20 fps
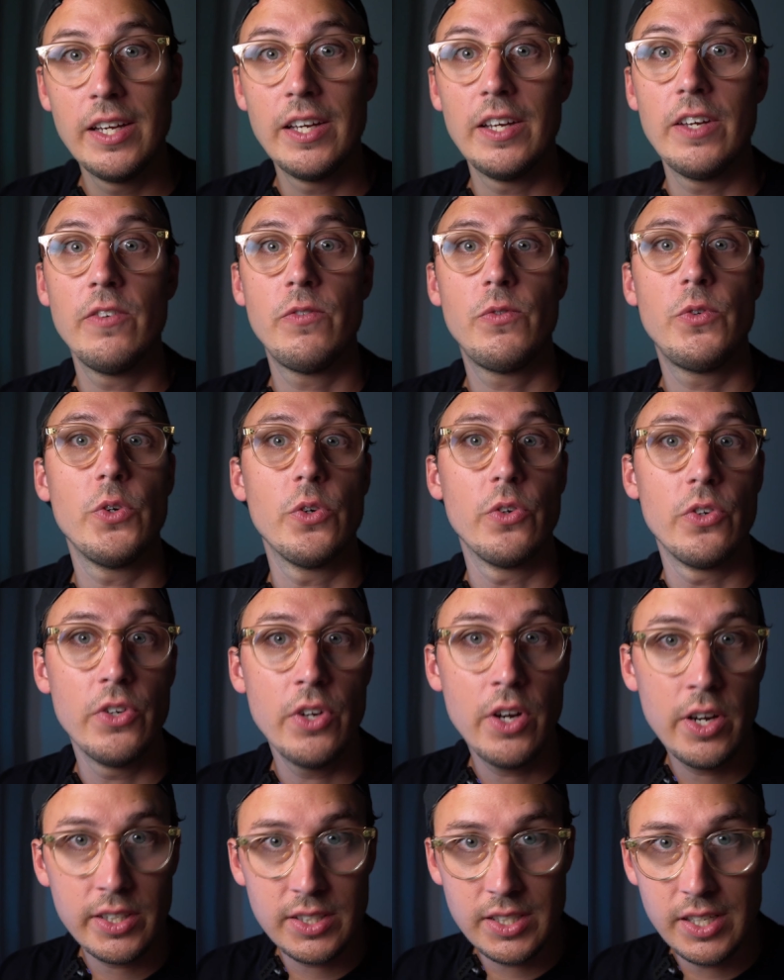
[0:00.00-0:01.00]
If you're
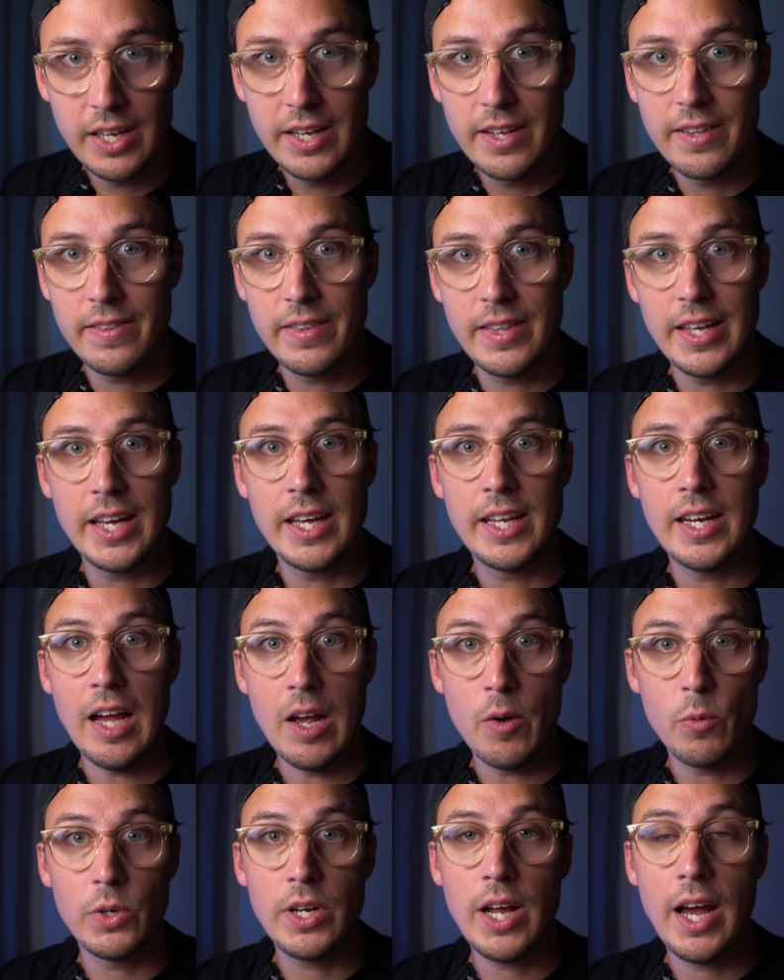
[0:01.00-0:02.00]
not, then I
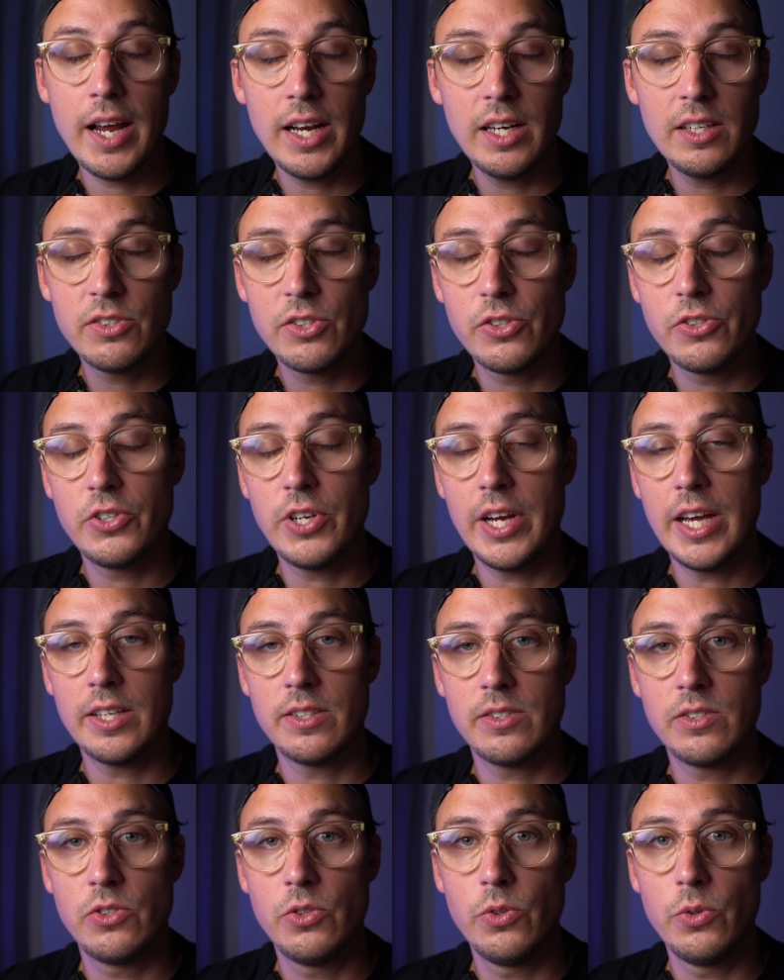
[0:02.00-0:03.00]
would highly
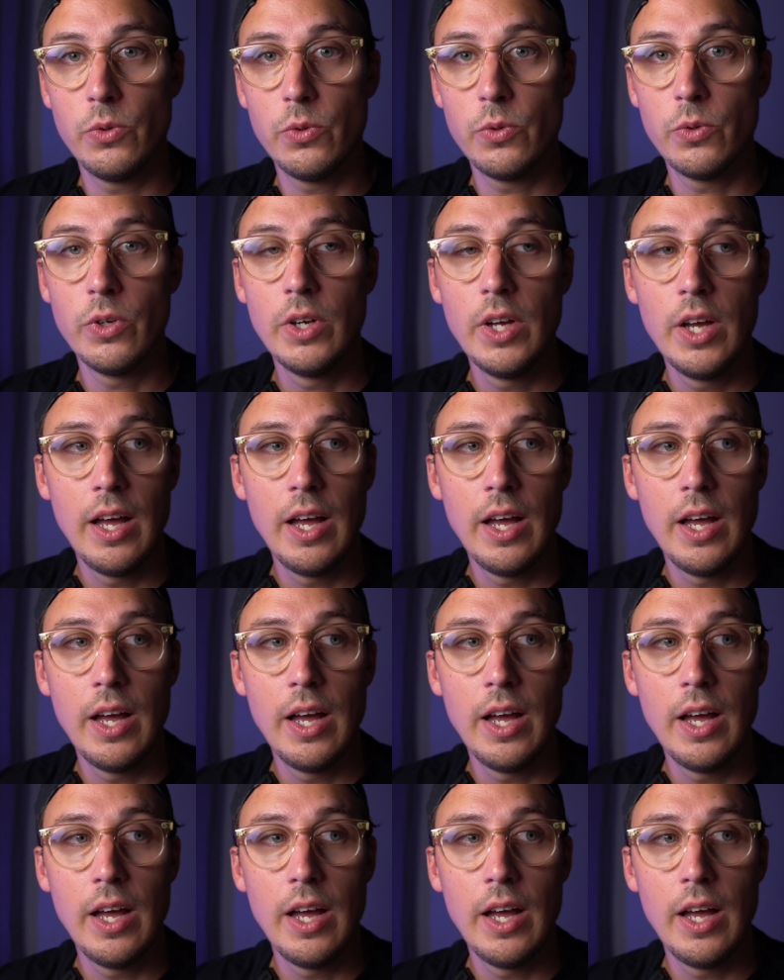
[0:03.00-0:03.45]
suggest to